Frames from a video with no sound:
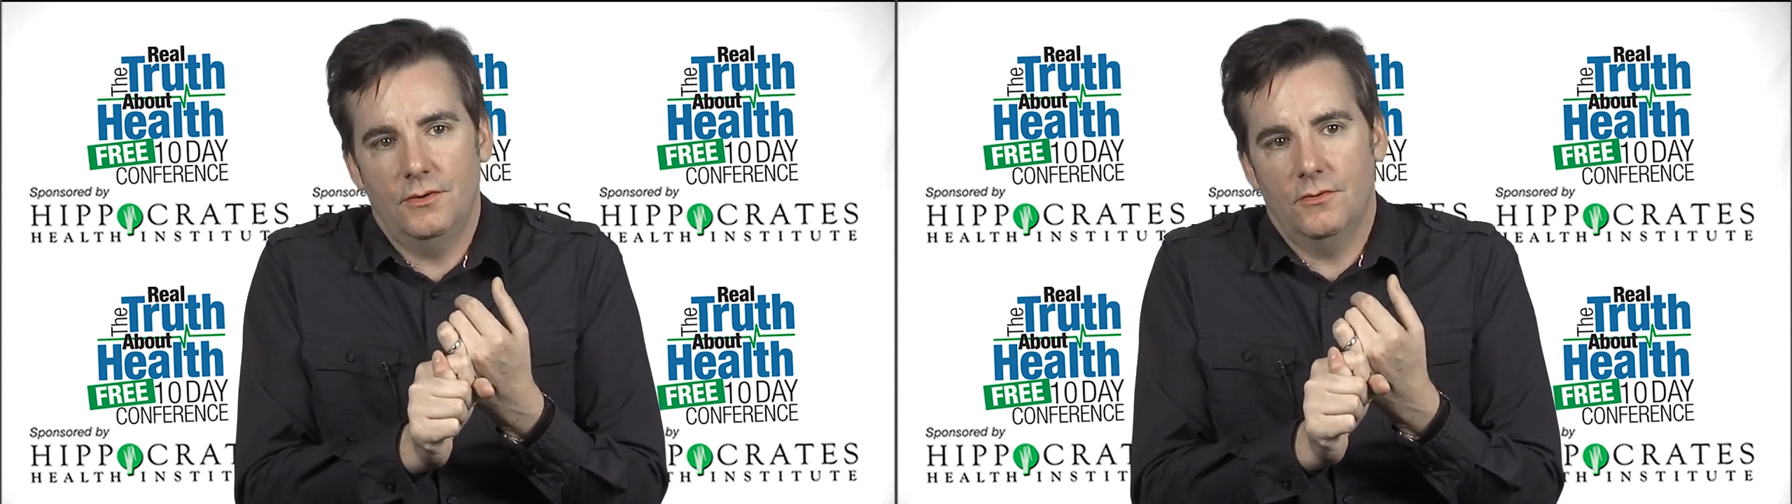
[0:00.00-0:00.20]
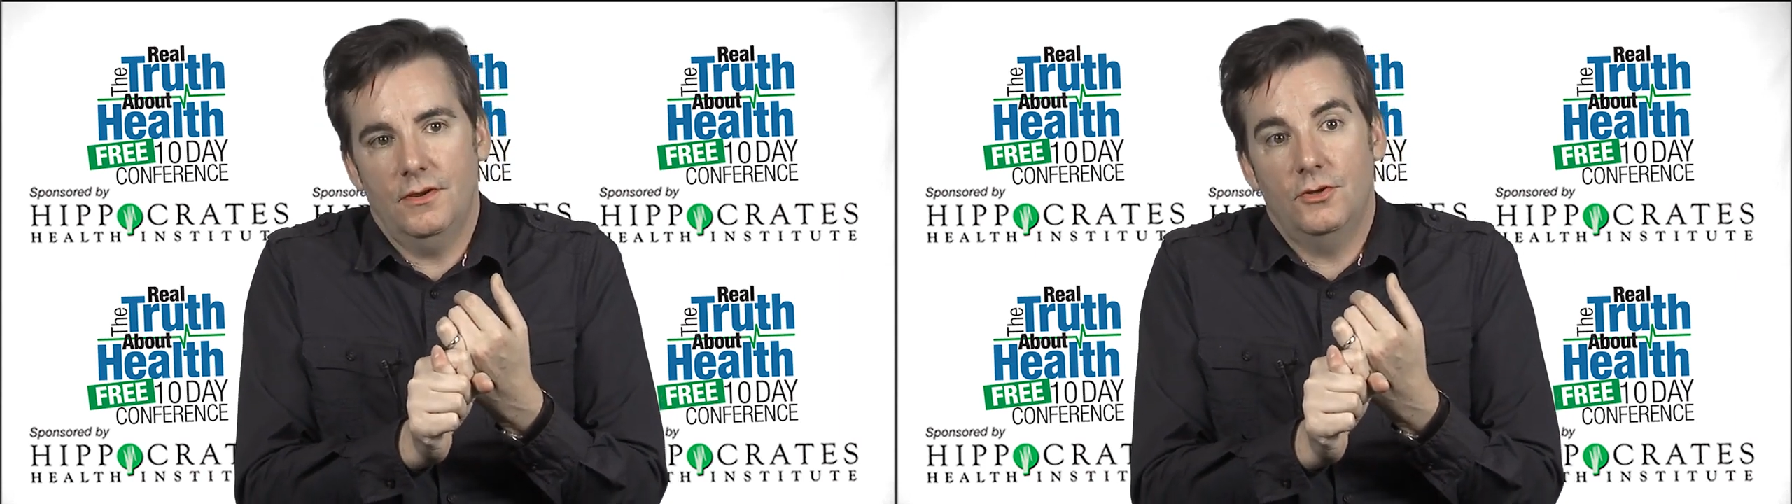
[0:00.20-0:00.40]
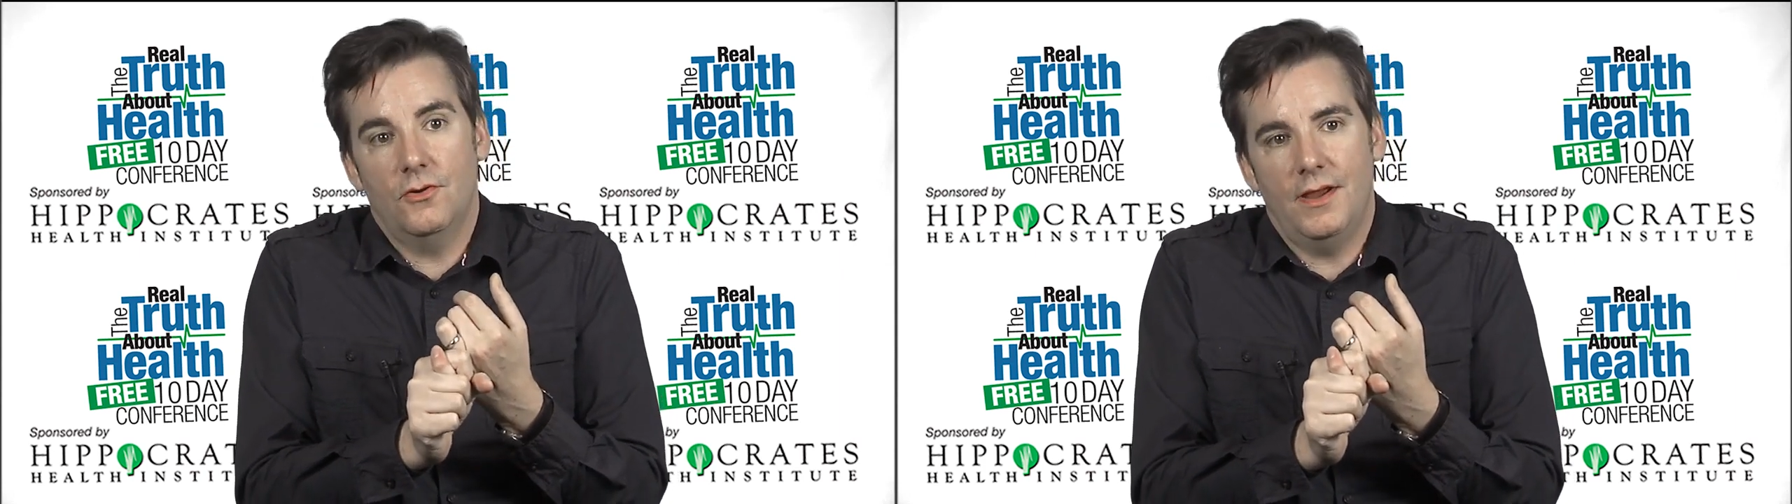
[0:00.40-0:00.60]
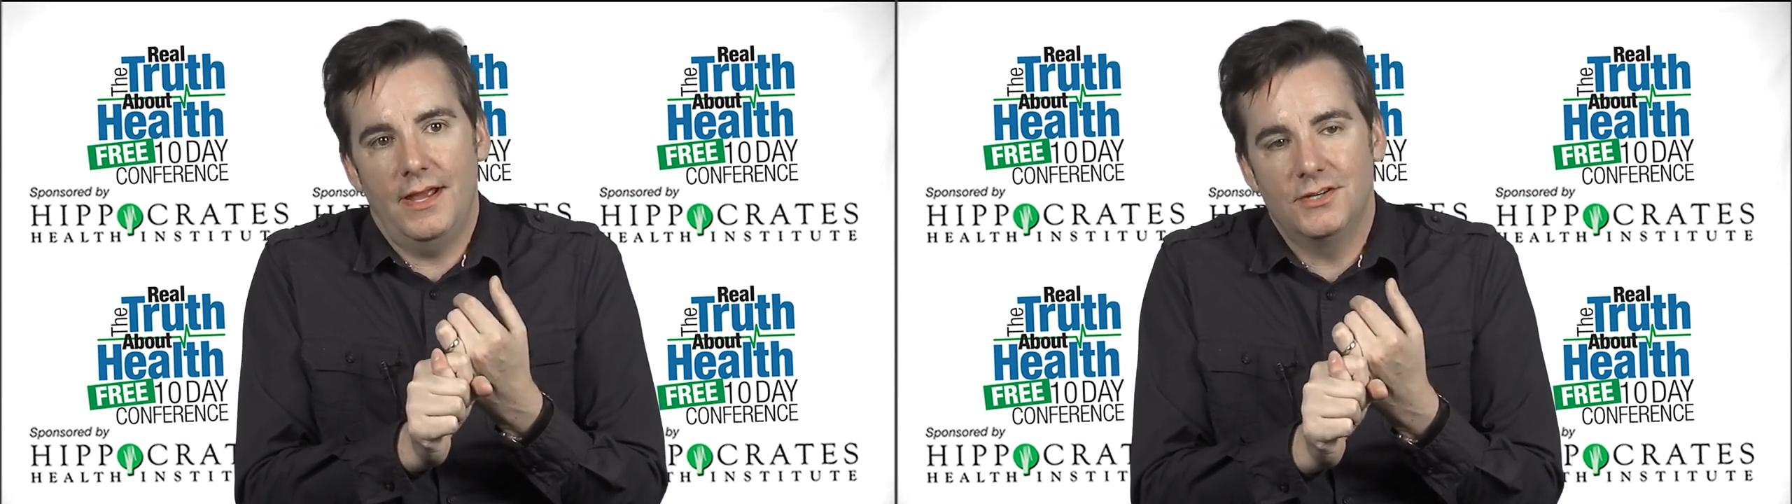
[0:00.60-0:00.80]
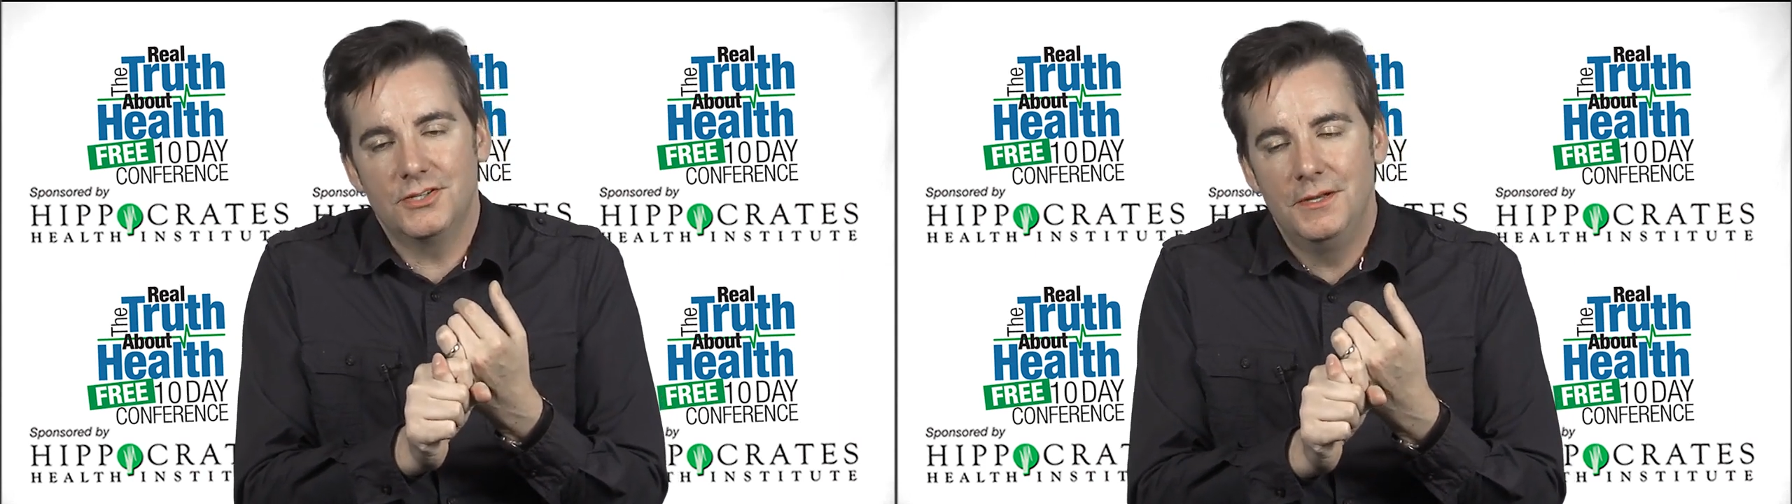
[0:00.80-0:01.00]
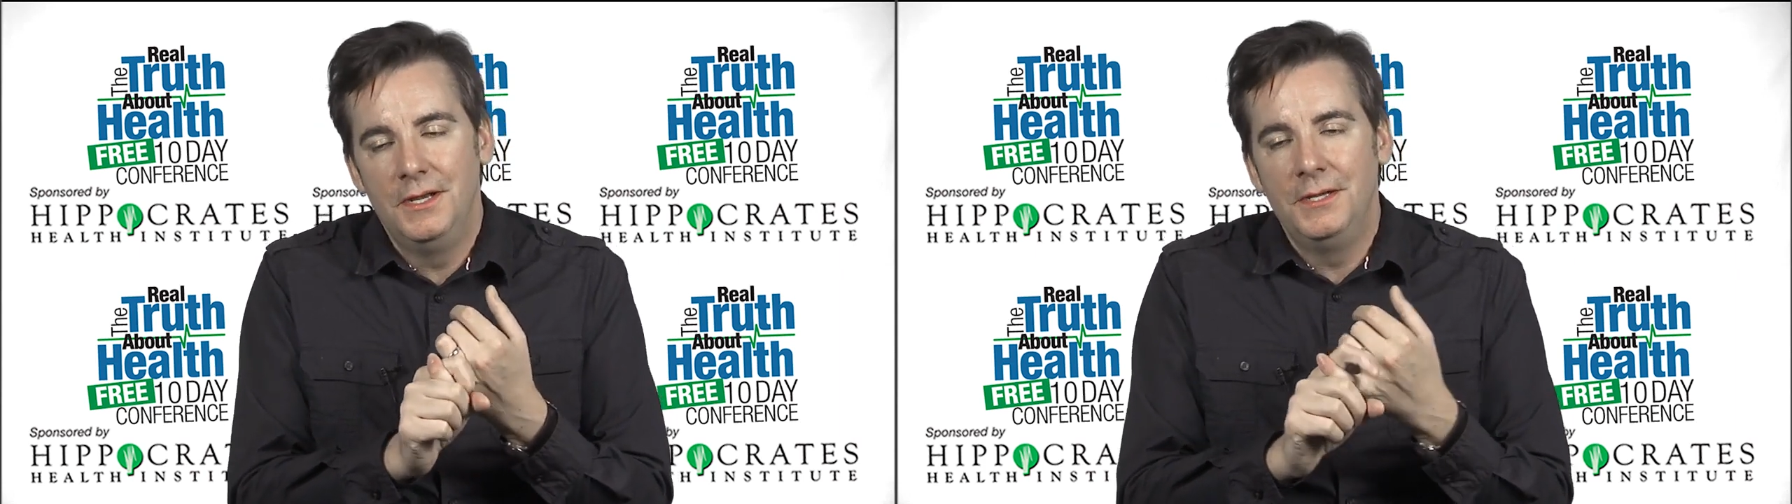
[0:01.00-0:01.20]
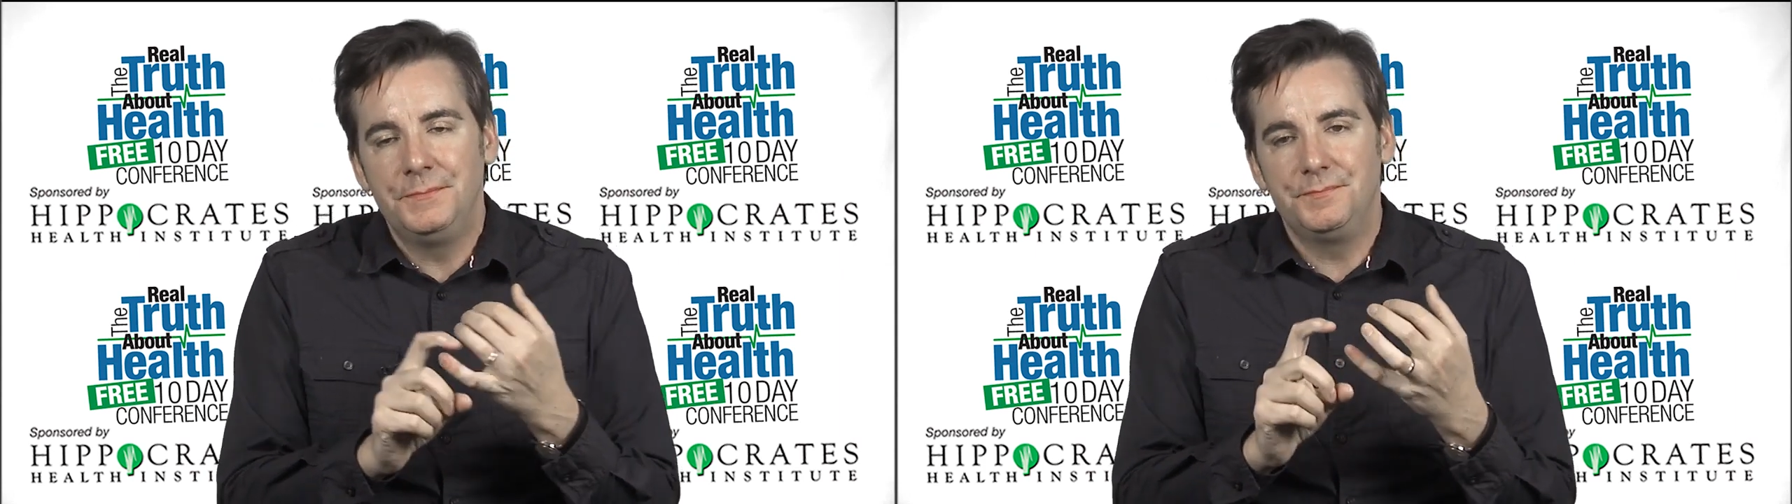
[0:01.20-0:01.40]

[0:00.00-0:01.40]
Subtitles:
your age.